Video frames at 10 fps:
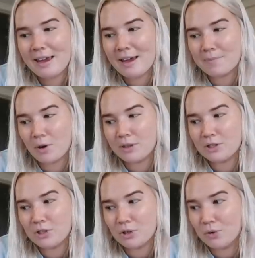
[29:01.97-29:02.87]
am going
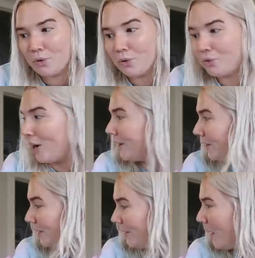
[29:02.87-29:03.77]
to try
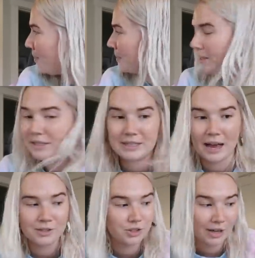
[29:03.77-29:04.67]
and clean up the
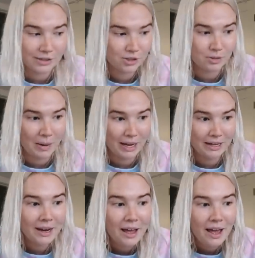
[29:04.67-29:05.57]
disaster I just
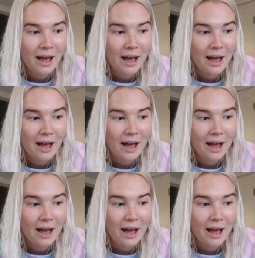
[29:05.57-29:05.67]
made,